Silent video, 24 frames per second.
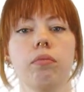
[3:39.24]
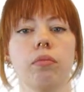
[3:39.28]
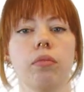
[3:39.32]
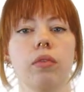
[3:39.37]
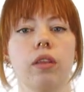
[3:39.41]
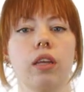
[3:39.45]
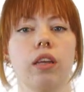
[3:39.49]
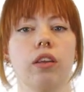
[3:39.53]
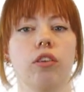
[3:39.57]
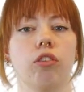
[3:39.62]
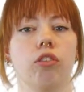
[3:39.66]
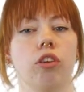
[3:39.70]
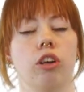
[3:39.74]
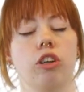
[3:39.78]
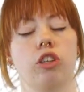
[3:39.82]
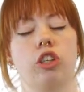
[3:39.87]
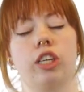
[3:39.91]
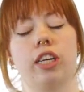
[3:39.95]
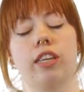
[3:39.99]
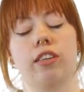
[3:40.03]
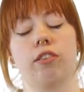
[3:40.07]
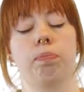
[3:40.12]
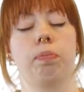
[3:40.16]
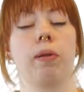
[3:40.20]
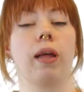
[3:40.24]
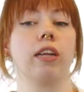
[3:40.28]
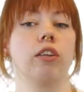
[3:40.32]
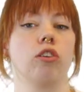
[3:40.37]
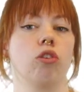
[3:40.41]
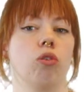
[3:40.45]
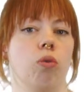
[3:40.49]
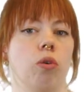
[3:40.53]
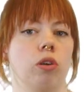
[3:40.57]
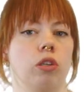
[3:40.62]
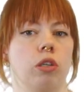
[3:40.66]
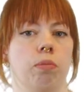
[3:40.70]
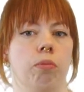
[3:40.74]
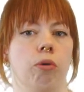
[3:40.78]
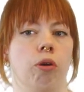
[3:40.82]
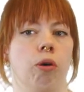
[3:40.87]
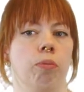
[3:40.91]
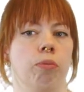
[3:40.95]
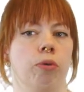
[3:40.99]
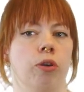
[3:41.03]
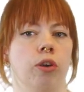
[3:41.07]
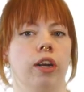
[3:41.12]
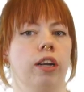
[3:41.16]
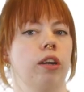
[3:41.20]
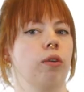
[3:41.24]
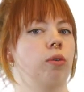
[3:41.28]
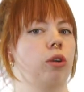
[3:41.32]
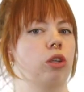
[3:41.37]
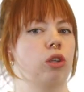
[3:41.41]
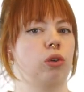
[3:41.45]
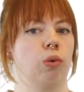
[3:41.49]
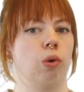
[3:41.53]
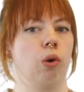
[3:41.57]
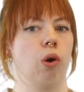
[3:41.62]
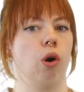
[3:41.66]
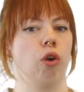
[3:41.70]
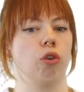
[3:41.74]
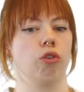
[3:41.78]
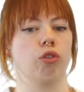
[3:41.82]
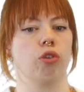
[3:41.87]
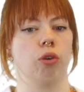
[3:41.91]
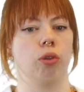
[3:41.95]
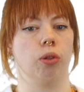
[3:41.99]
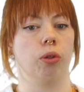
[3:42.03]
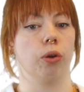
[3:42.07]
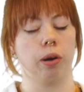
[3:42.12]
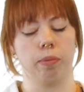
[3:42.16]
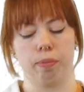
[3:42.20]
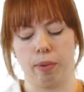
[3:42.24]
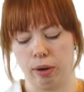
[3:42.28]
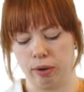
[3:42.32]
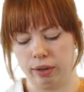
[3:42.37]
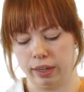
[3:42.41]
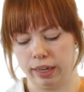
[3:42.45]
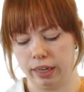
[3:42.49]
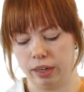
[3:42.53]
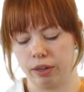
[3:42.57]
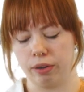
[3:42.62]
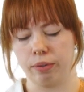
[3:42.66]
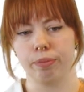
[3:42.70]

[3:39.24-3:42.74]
such as blind quantum computing, which we'll also learn about later.